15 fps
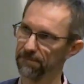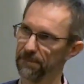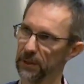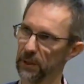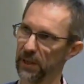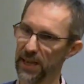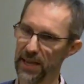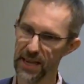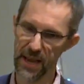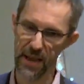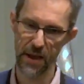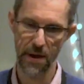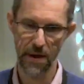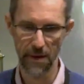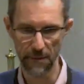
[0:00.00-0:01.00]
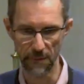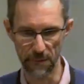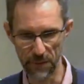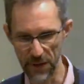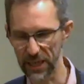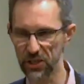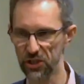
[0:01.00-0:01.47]
Okay?
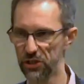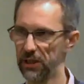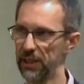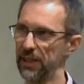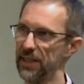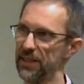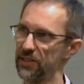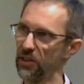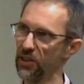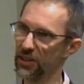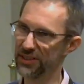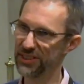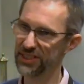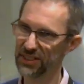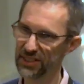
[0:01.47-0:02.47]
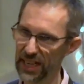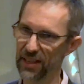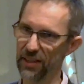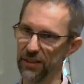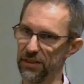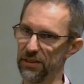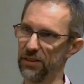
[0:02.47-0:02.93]
Victory is our
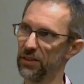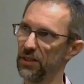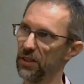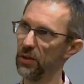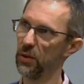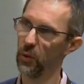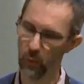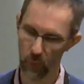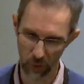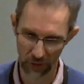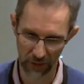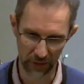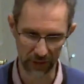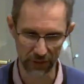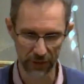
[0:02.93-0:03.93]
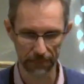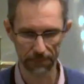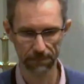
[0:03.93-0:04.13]
second word.